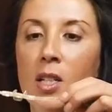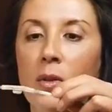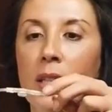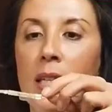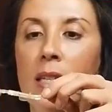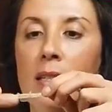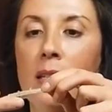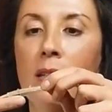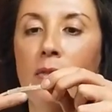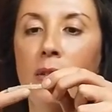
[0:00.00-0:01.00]
It's really
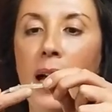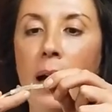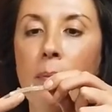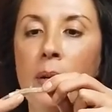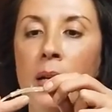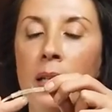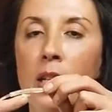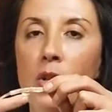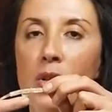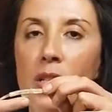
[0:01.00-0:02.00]
easy. The flap
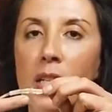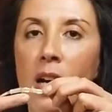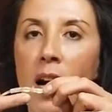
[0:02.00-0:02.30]
that you see